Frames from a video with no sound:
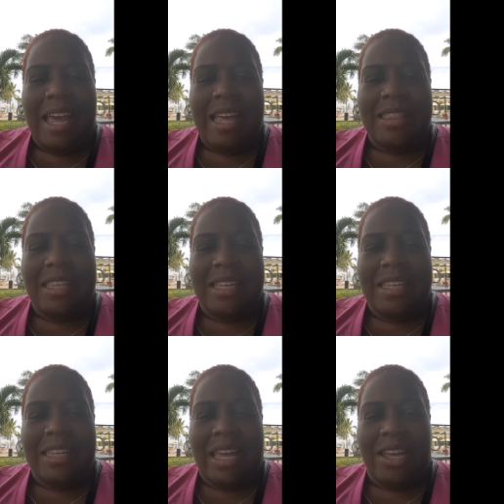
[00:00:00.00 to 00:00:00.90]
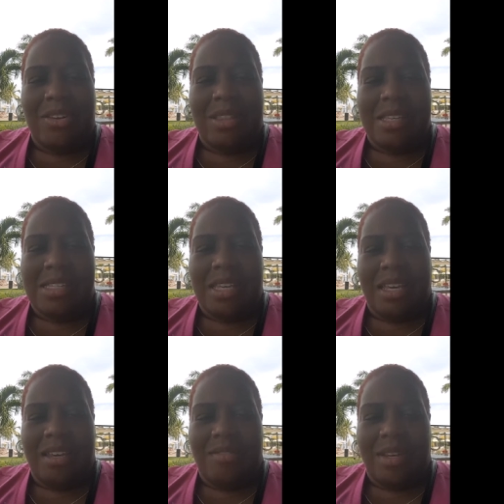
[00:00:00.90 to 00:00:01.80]
And then later this
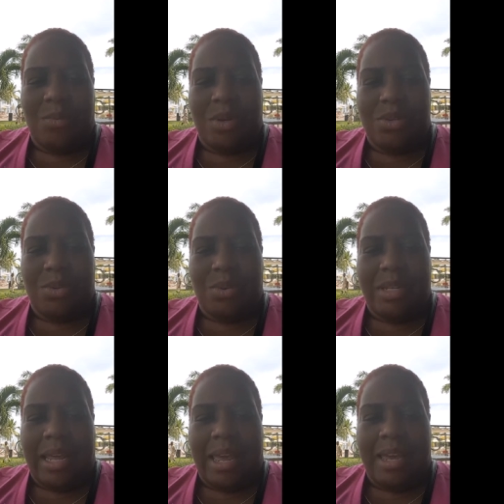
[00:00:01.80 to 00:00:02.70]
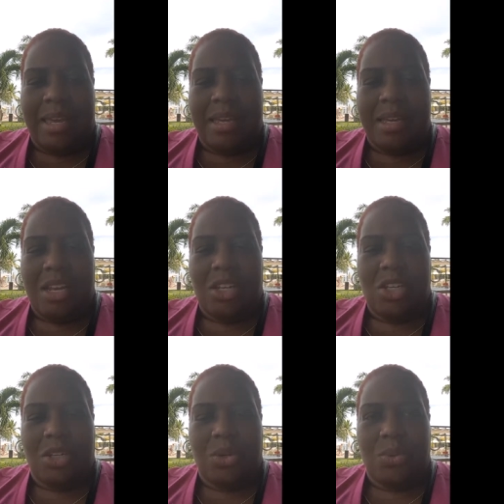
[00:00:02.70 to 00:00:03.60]
evening, we're doing a
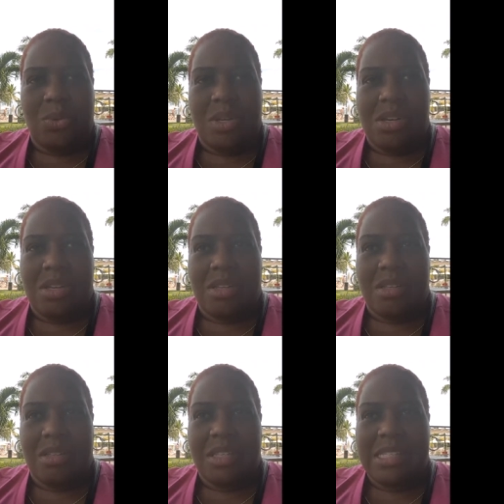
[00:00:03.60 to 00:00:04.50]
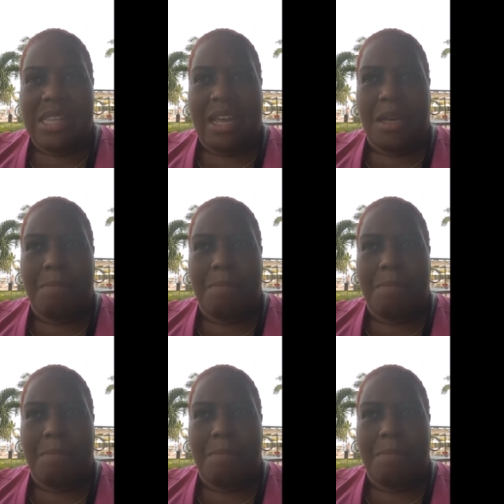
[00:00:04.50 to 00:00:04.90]
Laguna, it's like a